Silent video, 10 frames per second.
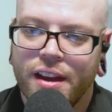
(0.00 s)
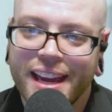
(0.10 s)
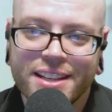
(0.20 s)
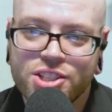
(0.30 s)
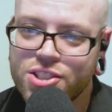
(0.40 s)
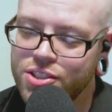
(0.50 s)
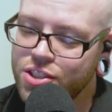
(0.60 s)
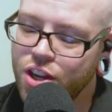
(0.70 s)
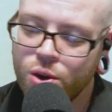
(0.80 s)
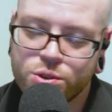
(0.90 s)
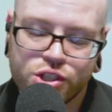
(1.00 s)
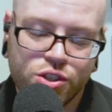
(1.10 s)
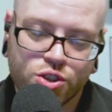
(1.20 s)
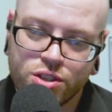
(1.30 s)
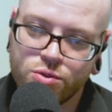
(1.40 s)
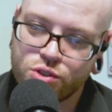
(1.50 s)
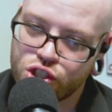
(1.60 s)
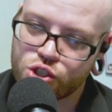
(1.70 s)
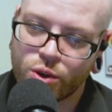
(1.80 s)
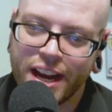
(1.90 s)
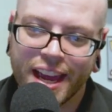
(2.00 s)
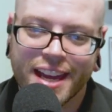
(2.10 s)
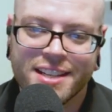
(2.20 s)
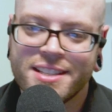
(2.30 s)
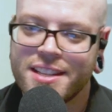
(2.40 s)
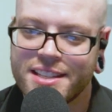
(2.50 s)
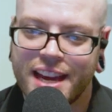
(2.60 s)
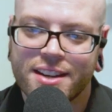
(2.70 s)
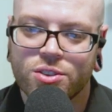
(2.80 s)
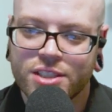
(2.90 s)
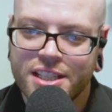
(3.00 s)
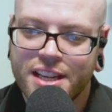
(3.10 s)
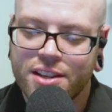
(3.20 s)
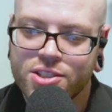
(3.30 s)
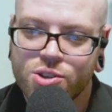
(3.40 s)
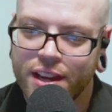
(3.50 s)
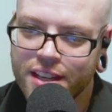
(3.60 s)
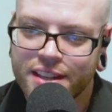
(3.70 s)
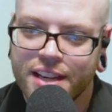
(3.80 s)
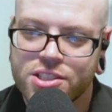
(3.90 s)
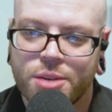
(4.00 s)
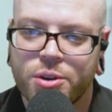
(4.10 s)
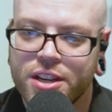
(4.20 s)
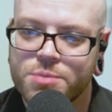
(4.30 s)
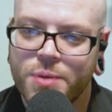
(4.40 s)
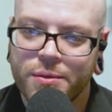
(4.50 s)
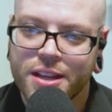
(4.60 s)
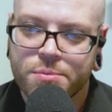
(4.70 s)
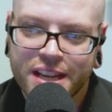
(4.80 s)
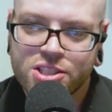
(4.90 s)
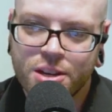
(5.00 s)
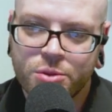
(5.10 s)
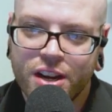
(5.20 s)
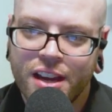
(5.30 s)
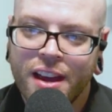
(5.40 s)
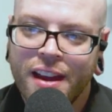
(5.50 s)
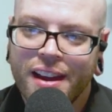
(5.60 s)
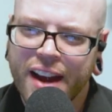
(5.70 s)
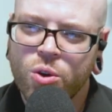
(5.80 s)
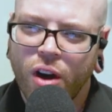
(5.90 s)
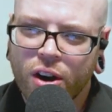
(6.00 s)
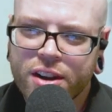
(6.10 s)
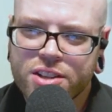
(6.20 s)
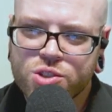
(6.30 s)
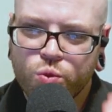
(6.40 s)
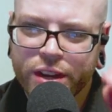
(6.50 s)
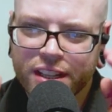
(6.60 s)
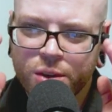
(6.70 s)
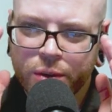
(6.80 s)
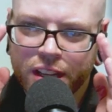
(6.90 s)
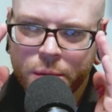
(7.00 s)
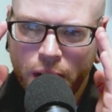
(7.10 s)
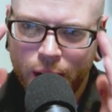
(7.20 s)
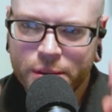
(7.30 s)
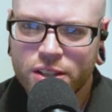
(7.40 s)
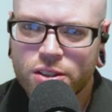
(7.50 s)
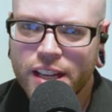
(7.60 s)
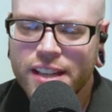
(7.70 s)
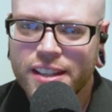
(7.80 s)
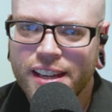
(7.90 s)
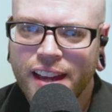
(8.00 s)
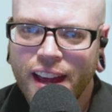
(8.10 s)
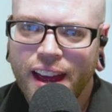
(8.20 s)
It just goes straight into the technical details, so I think that summary is probably the best summary. I know Arc is really, really popular lately.